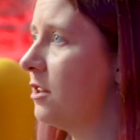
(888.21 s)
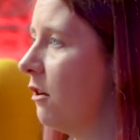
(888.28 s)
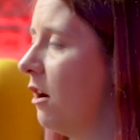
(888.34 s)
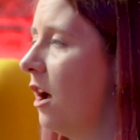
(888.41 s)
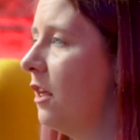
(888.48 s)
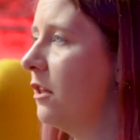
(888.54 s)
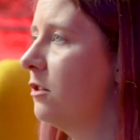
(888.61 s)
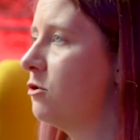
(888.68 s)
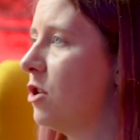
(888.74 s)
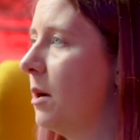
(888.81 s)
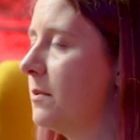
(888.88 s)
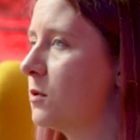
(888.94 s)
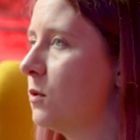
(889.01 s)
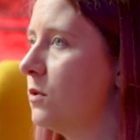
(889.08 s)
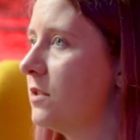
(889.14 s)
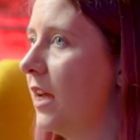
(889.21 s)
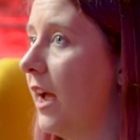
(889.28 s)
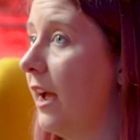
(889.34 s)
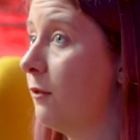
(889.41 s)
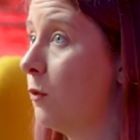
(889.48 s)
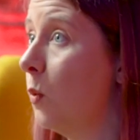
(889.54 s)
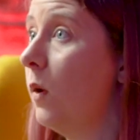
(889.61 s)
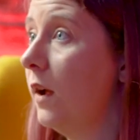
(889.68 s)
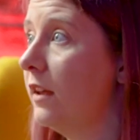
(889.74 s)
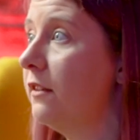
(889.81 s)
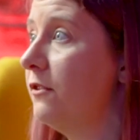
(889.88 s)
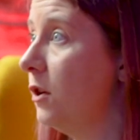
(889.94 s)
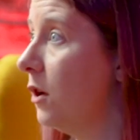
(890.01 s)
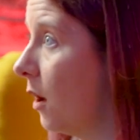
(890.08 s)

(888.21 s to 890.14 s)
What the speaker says: There are other drama schools that have quite a few